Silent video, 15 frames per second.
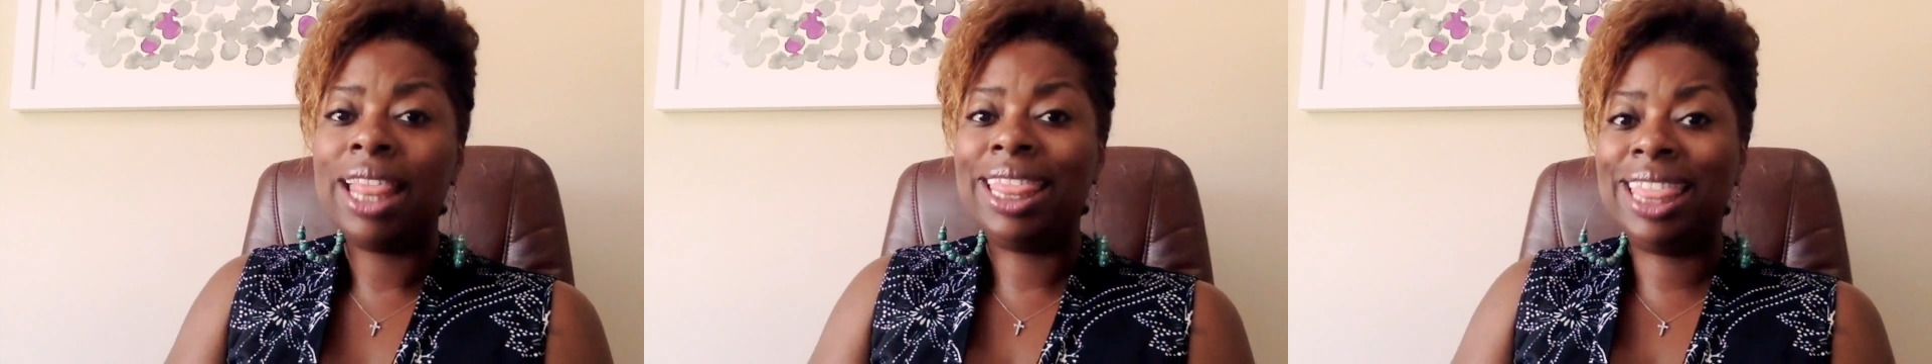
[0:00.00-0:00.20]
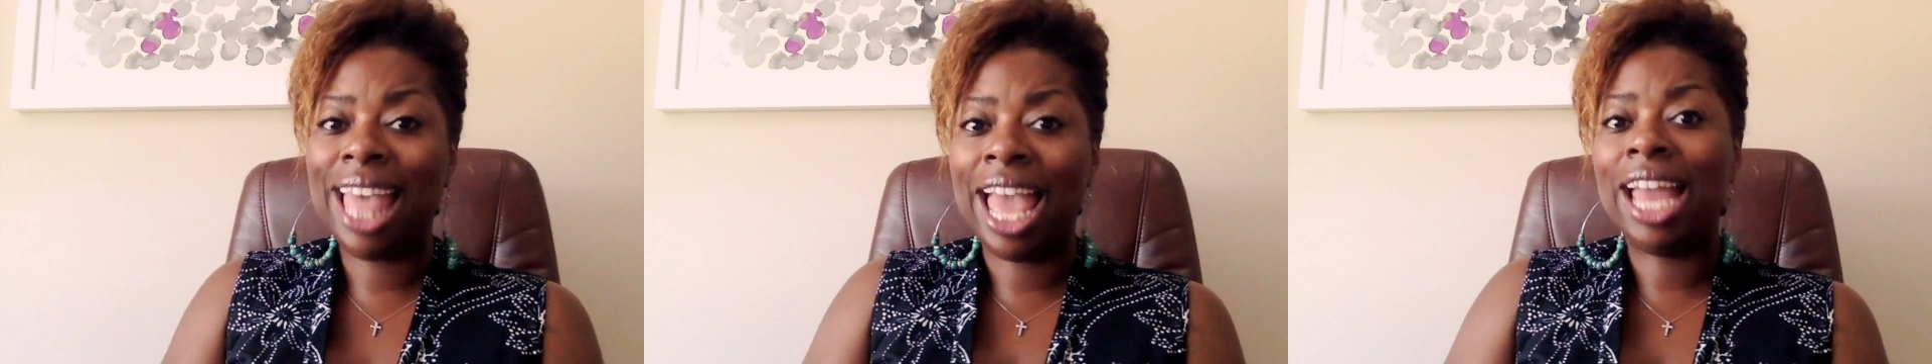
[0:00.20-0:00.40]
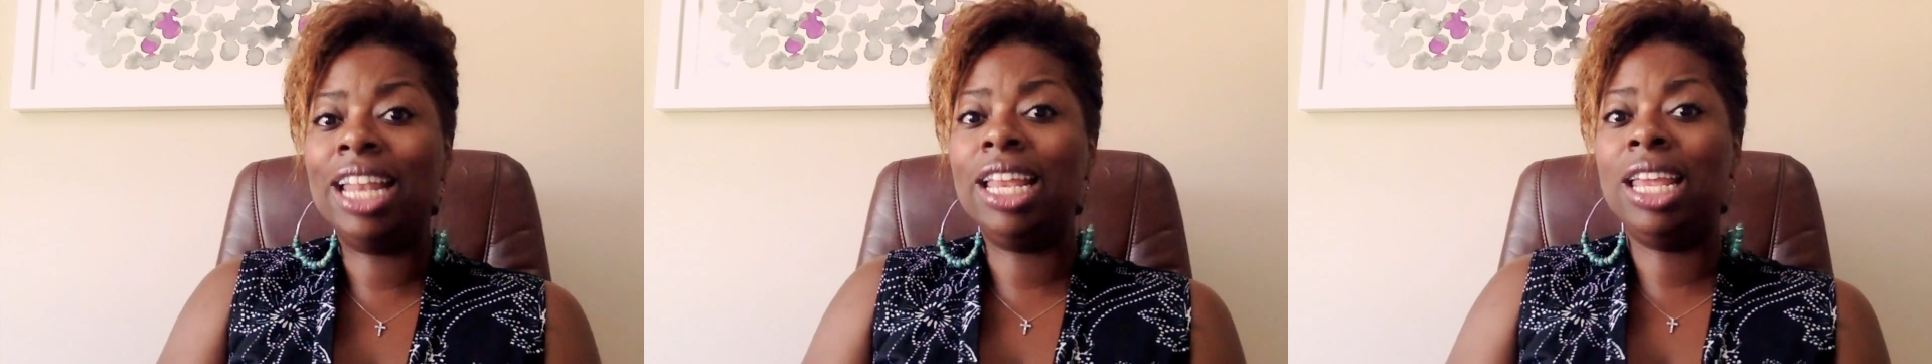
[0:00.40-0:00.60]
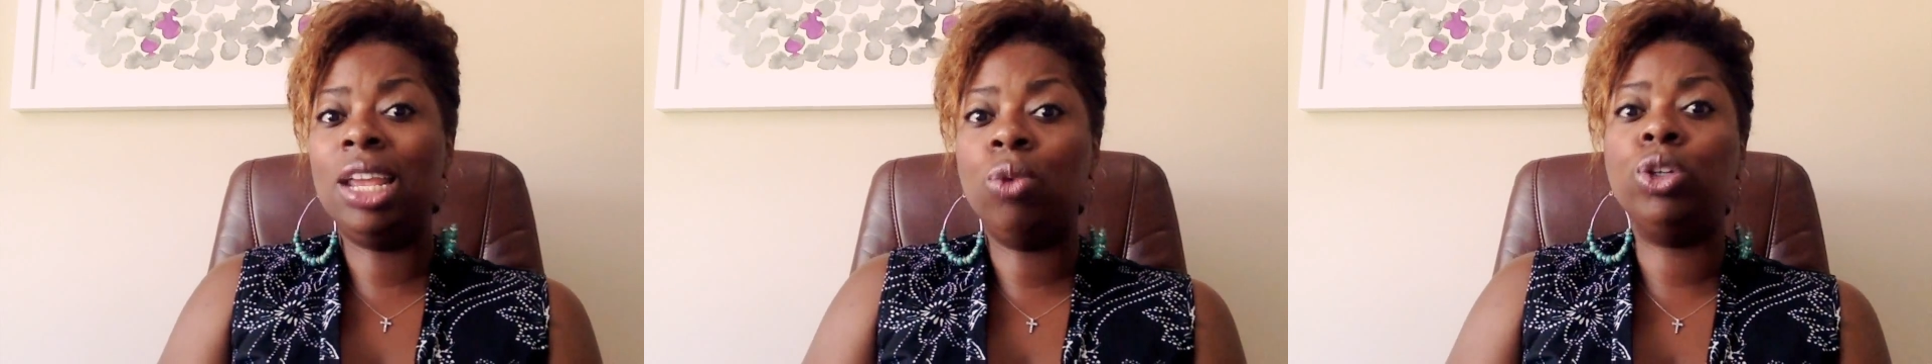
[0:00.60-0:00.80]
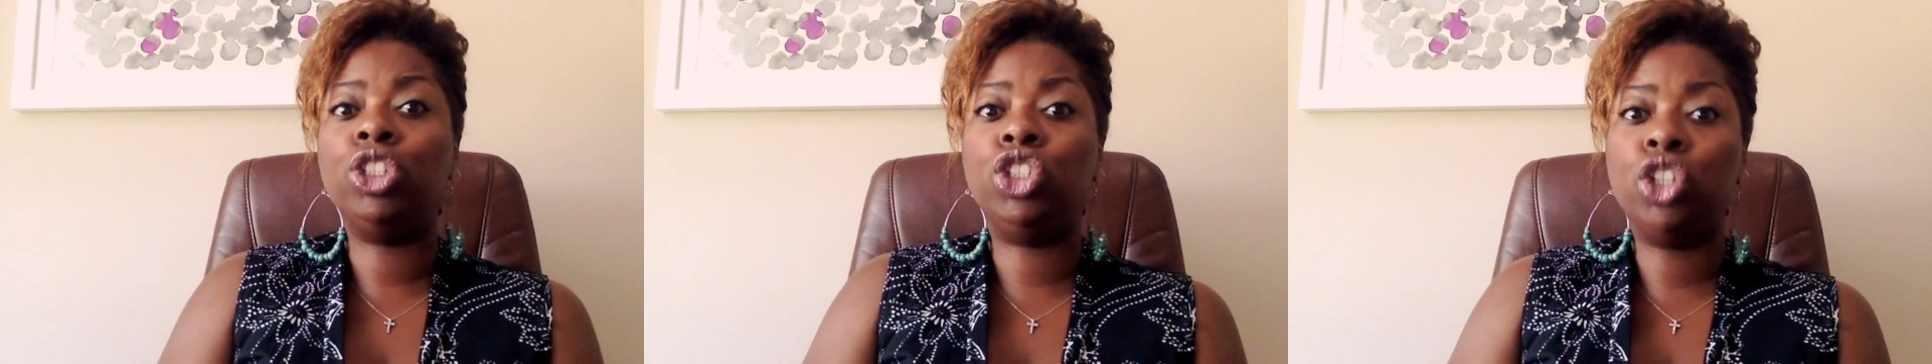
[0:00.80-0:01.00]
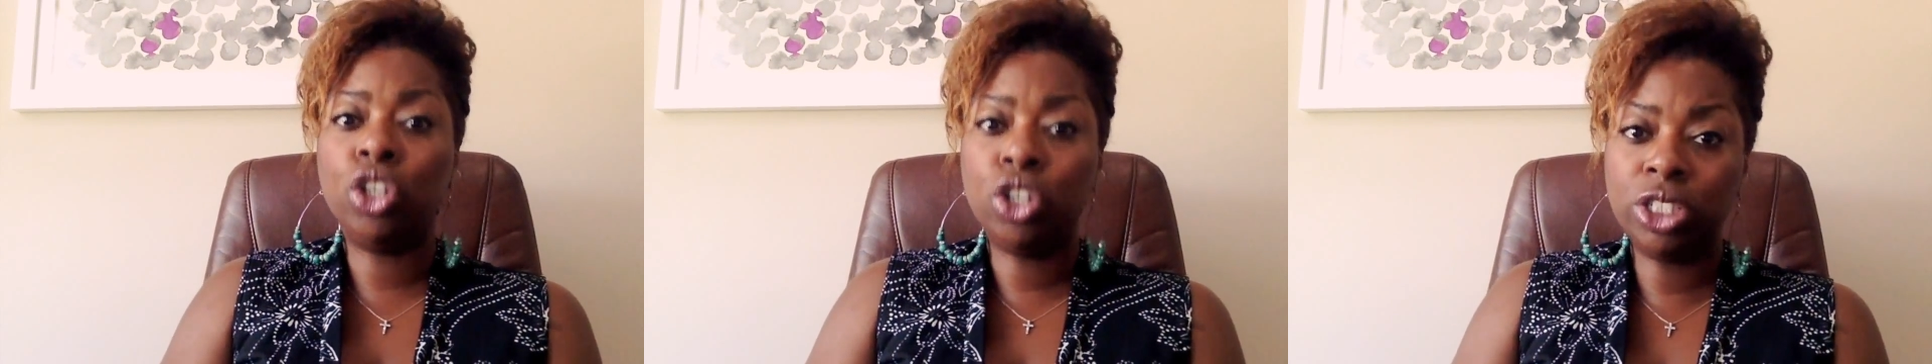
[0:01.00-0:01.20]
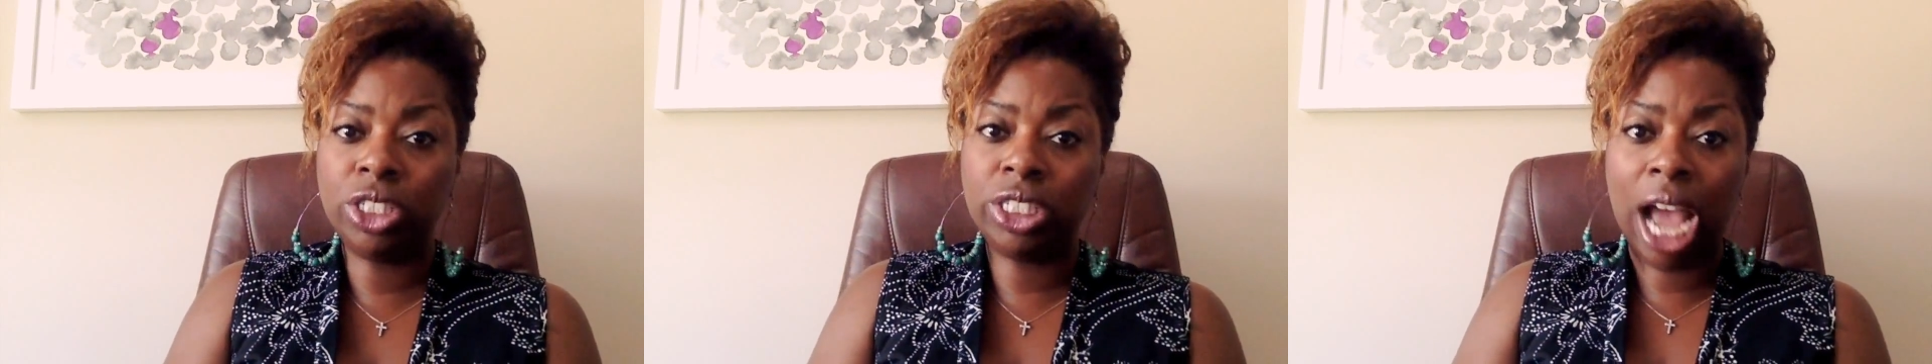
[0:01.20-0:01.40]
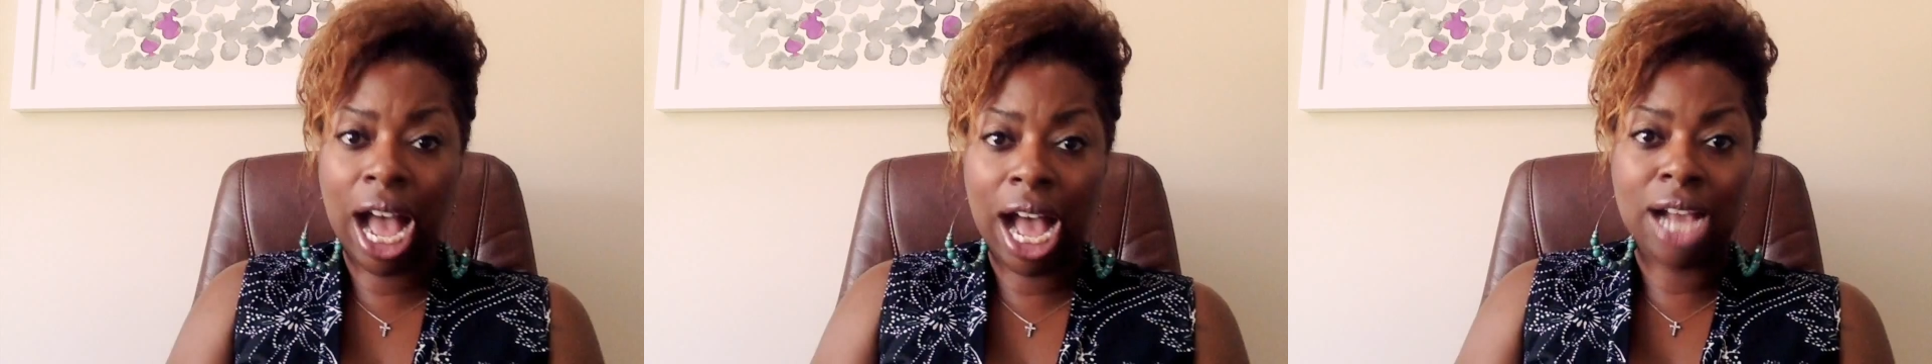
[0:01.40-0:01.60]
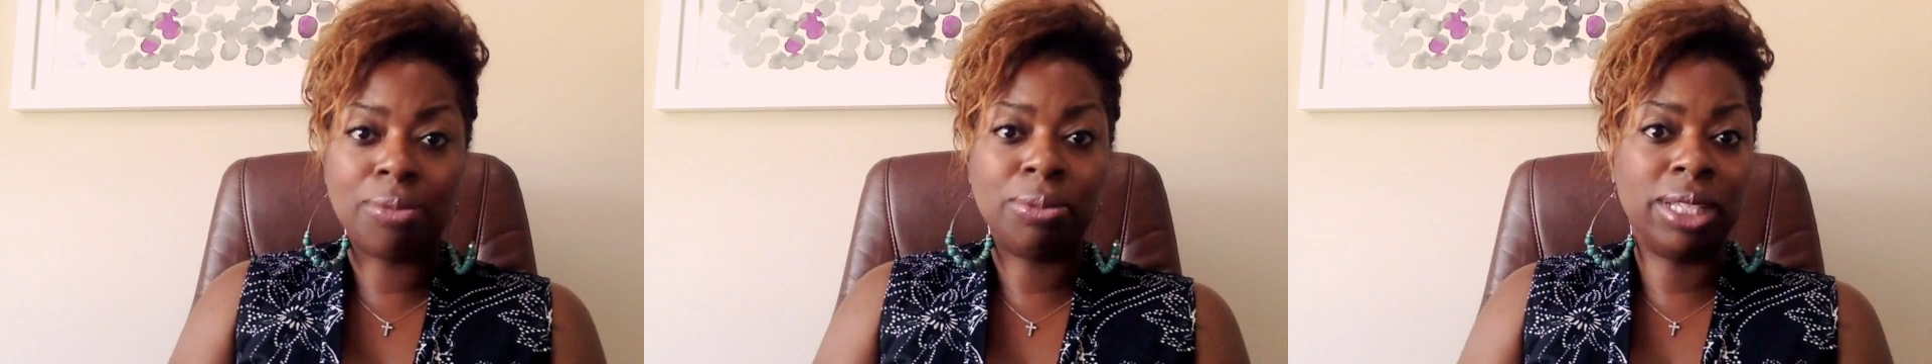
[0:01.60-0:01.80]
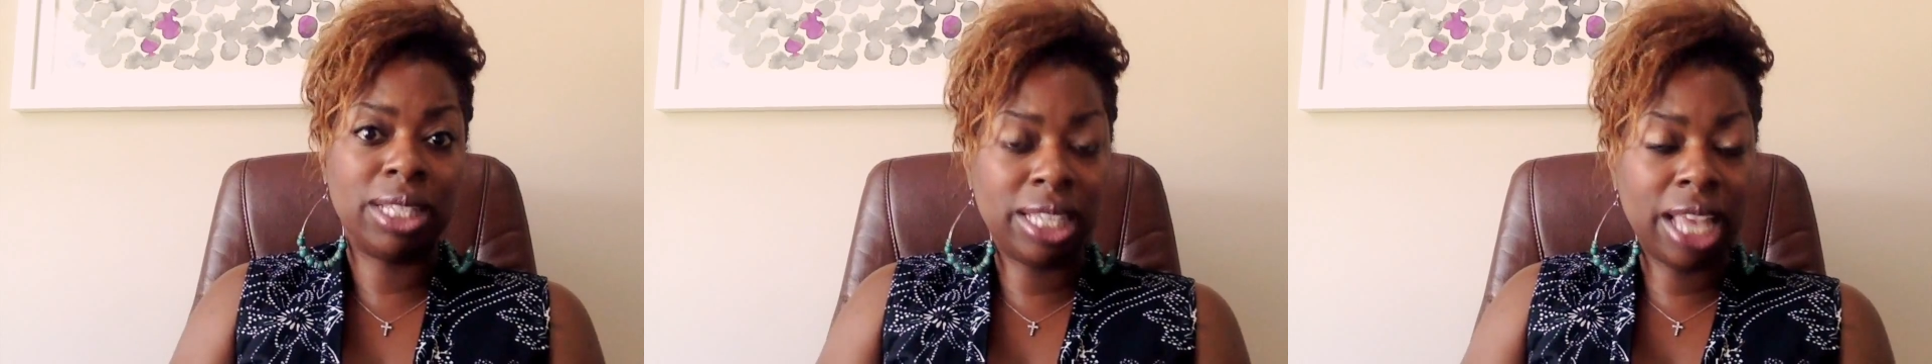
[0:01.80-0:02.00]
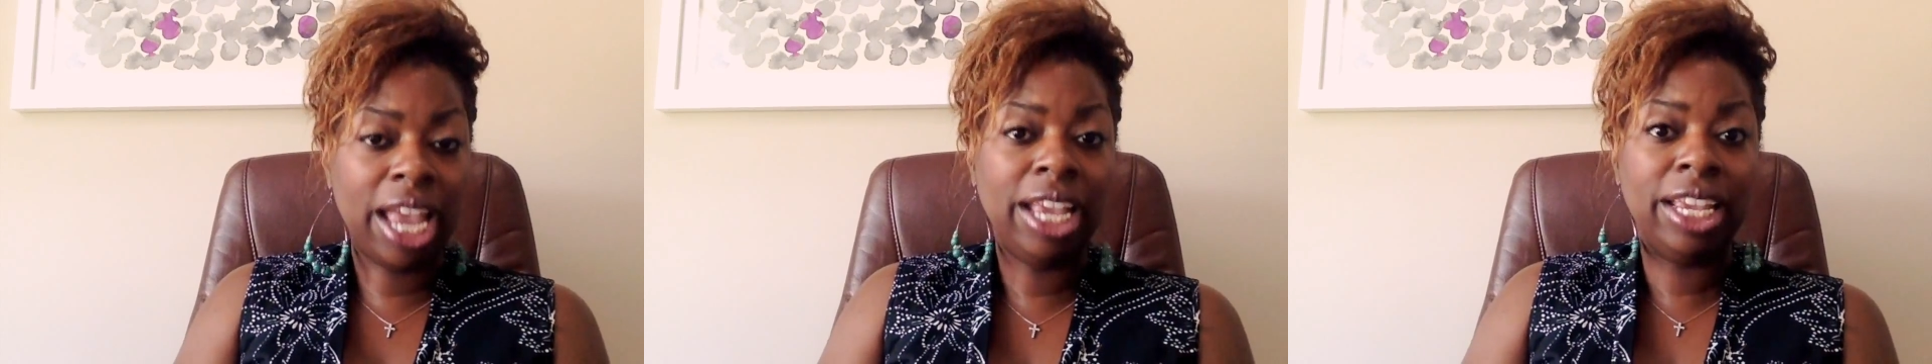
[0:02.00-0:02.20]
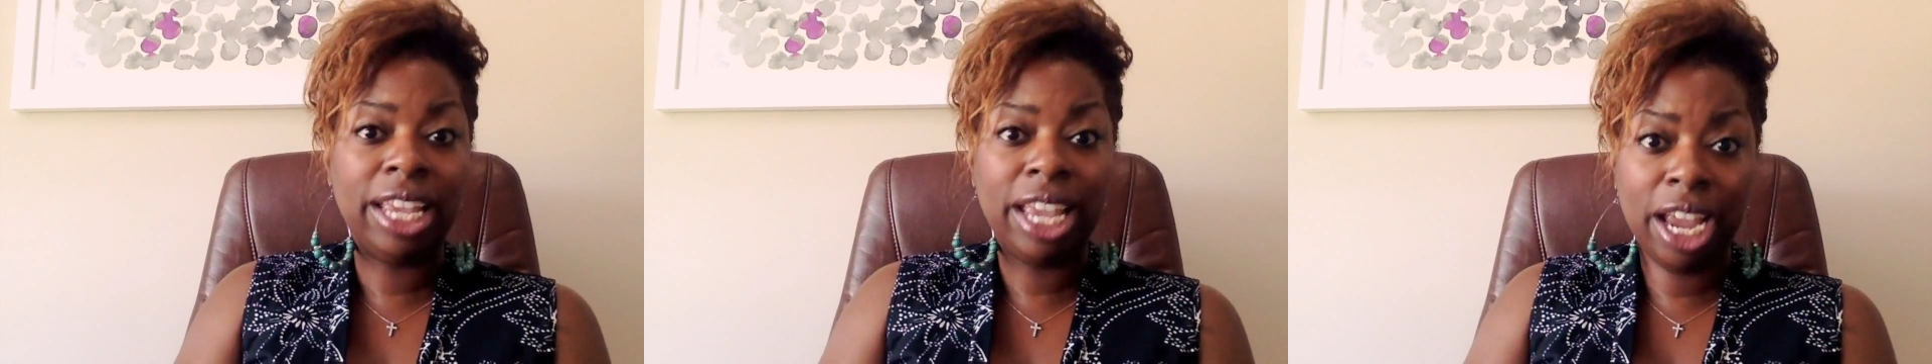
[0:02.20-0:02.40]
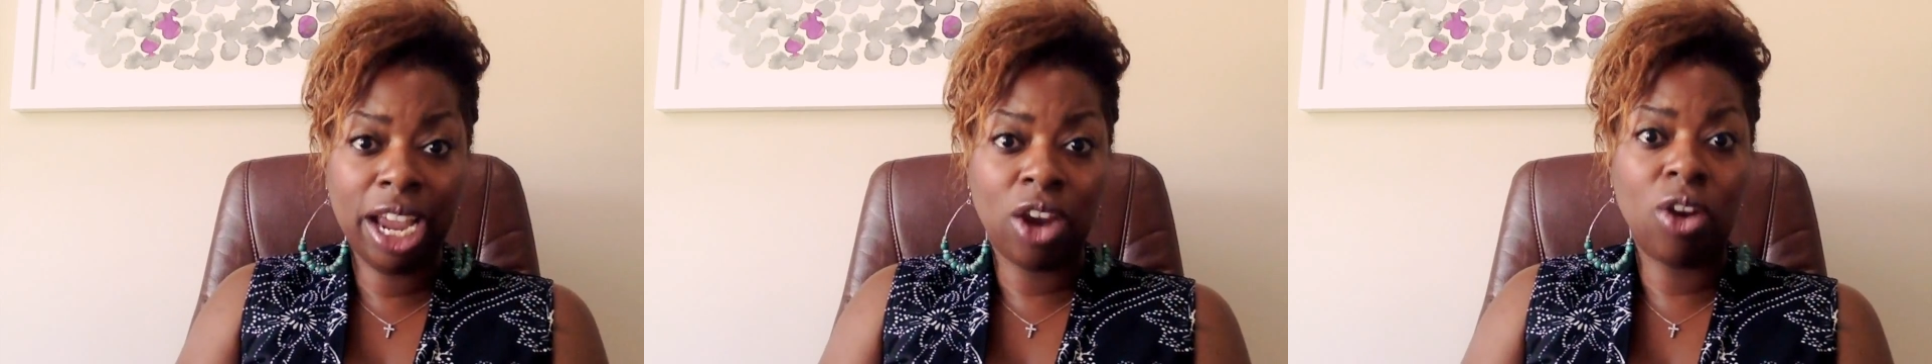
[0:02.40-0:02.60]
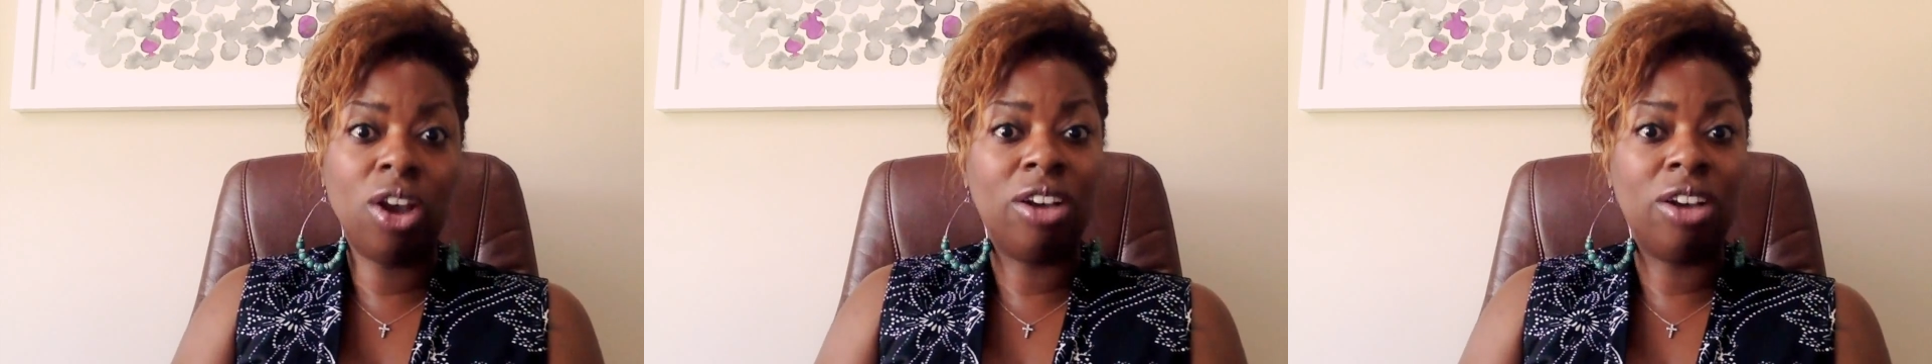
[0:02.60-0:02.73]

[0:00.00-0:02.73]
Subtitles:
that it was your job to take care